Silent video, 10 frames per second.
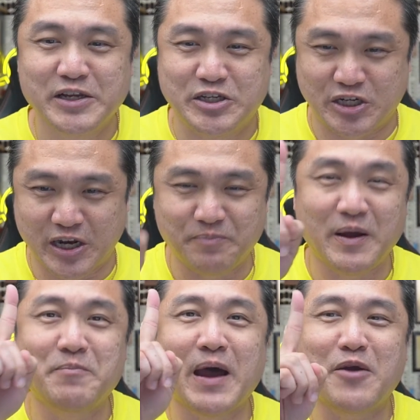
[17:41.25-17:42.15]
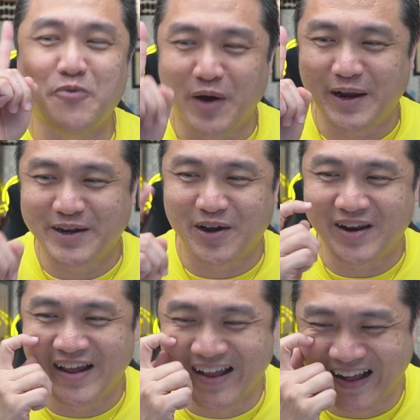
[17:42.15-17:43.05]
cheaper by
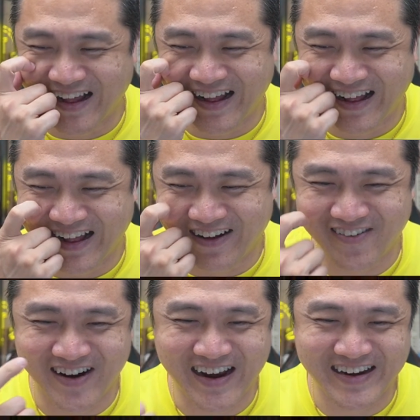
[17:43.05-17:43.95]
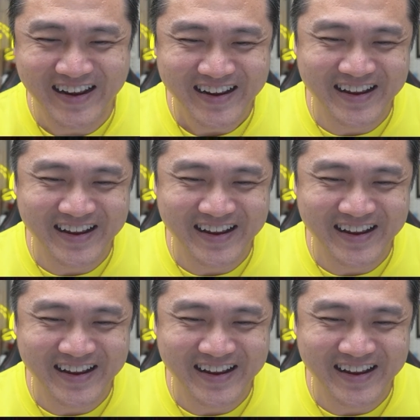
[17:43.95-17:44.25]
$1. Right?